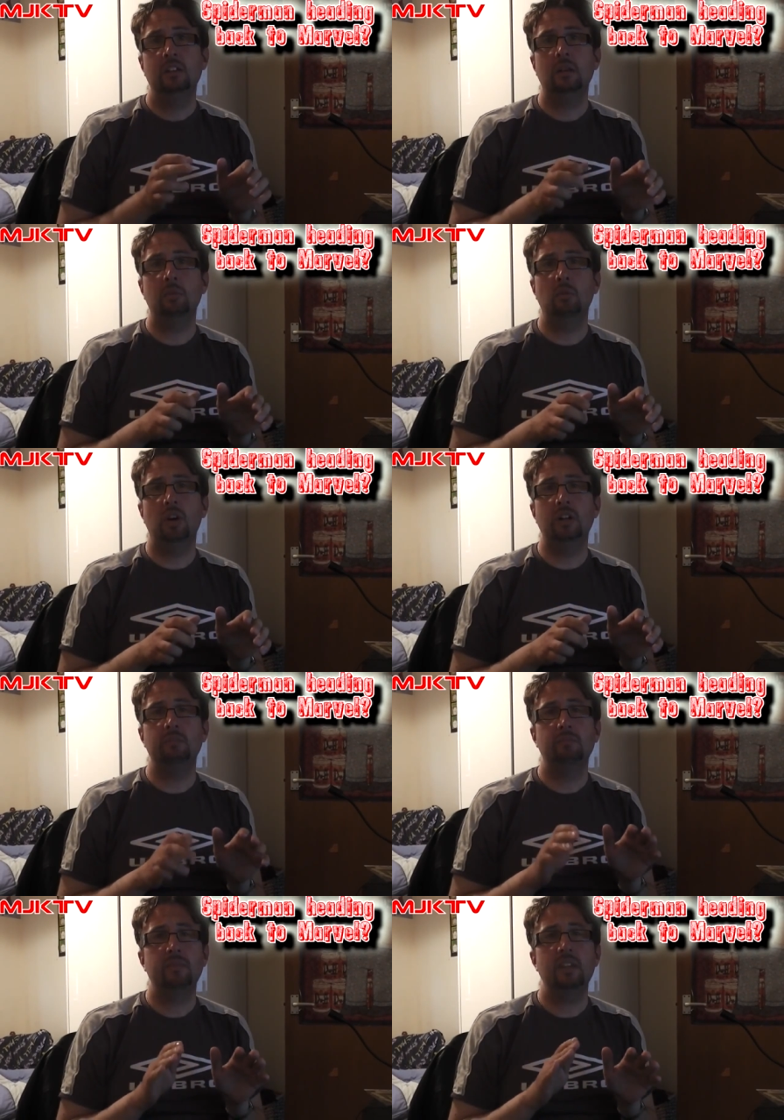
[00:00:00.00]
Number
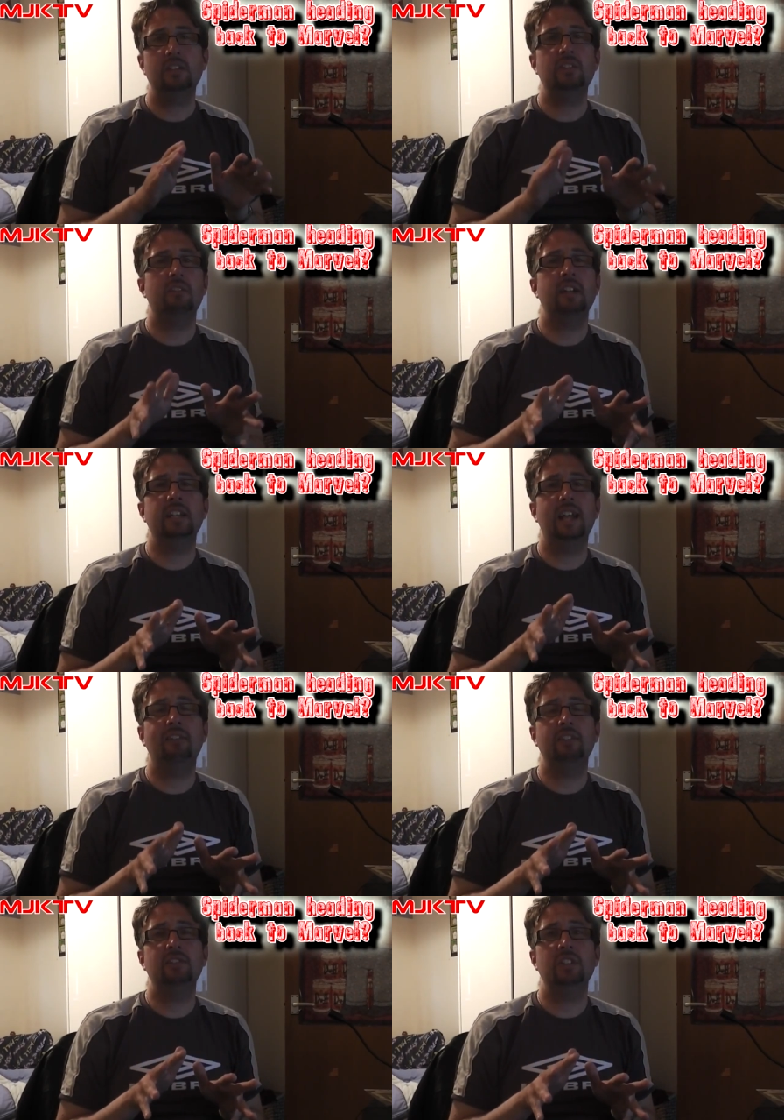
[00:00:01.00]
one, is there any
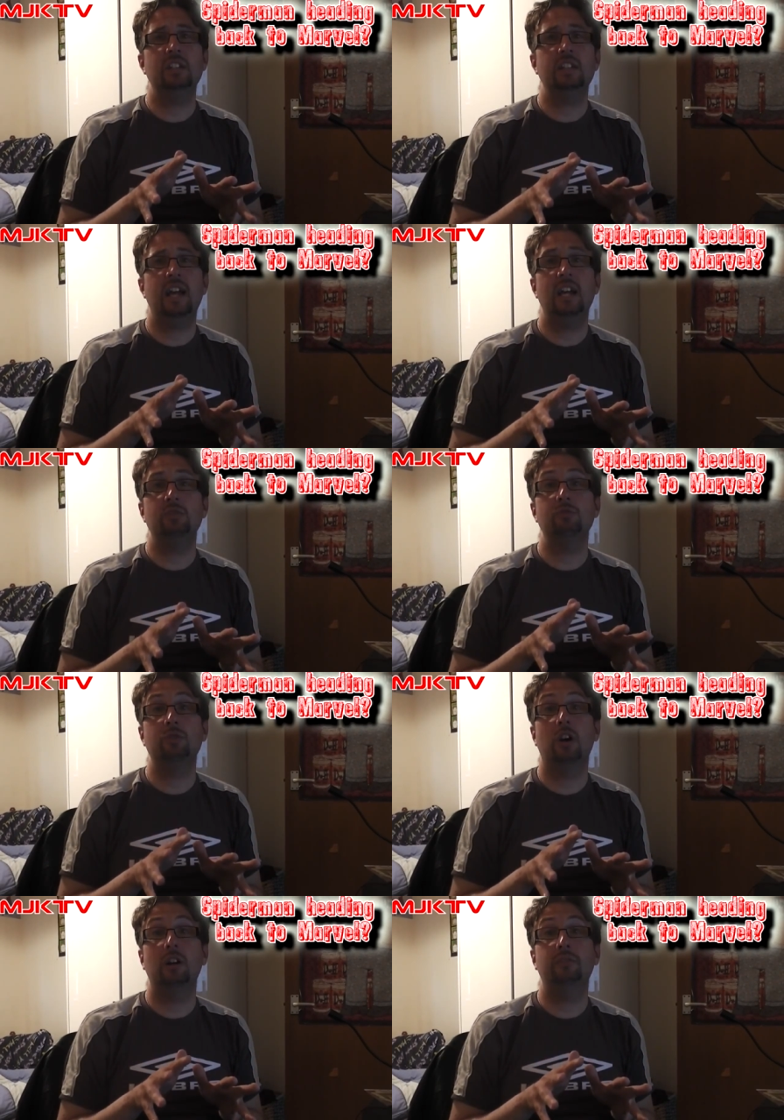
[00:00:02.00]
guarantee that Andrew
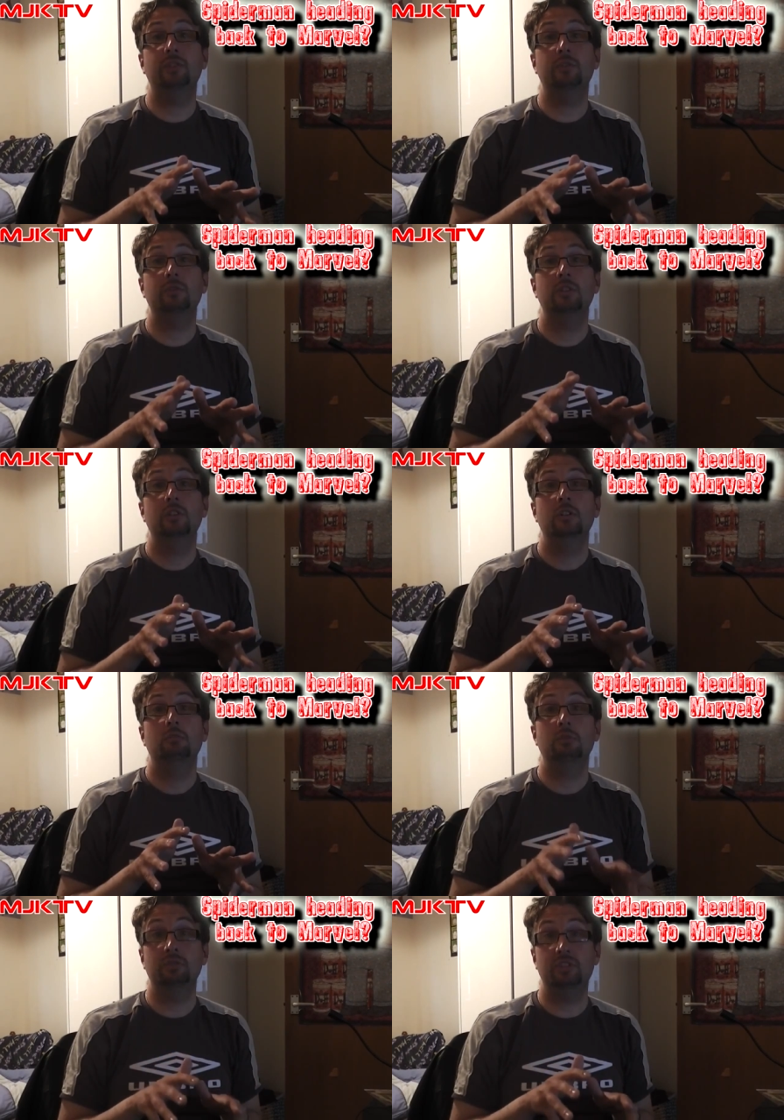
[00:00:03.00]
Garfield
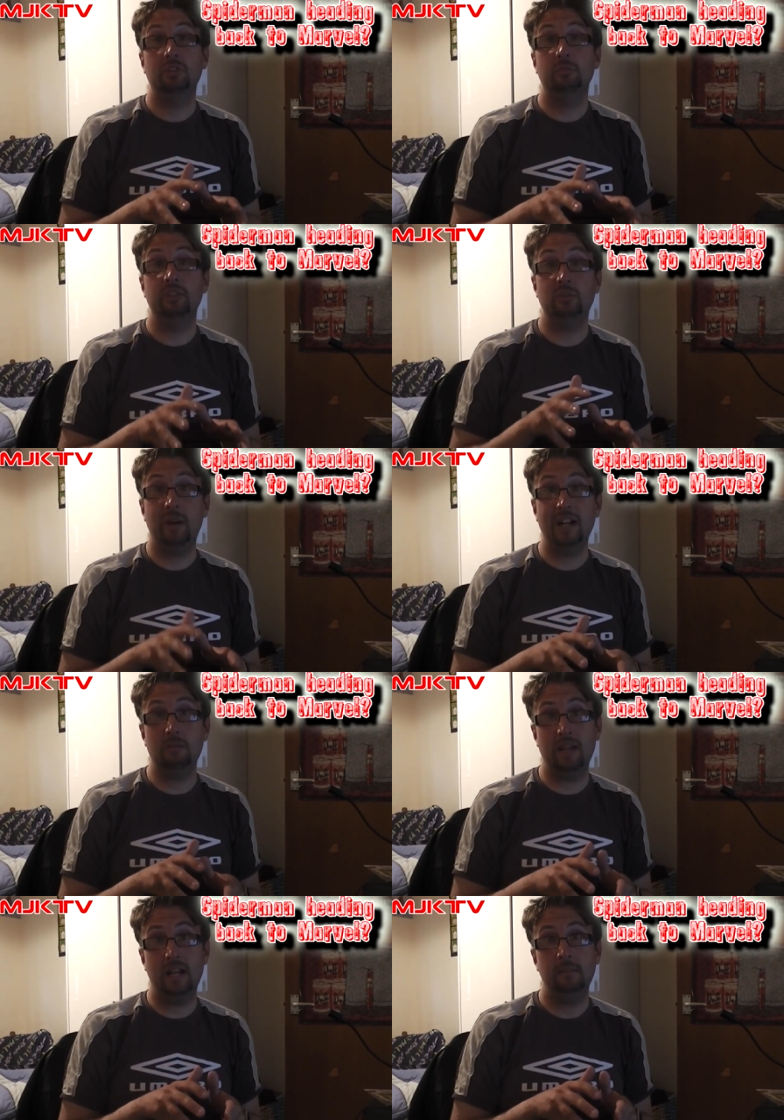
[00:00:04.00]
will still be
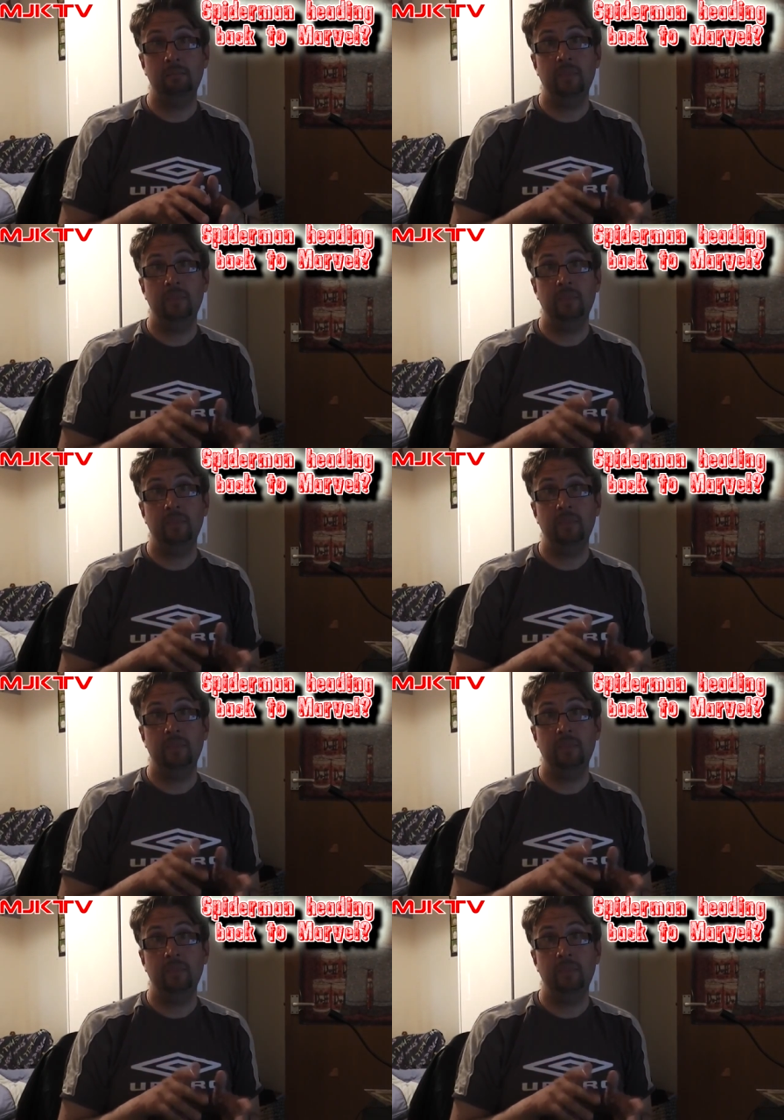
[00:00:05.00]
Spider-Man?